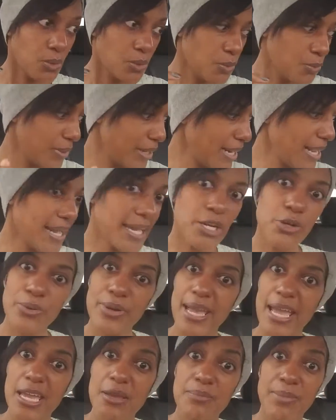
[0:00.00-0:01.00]
When I
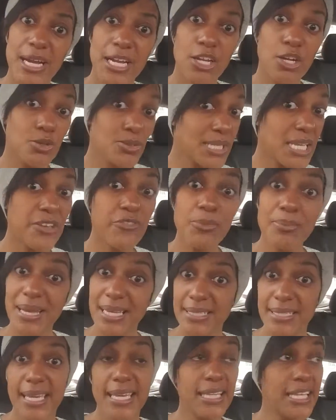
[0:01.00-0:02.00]
create my goals, even
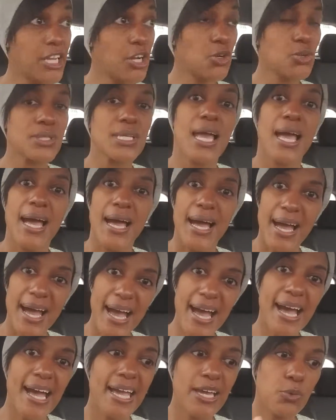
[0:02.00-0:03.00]
my daily goals,
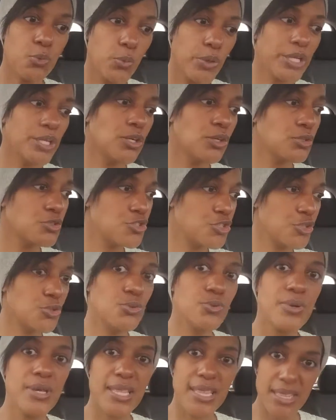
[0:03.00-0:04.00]
I will
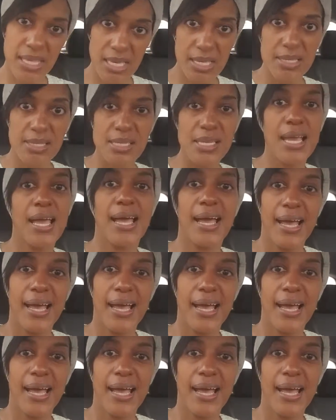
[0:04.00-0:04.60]
do this.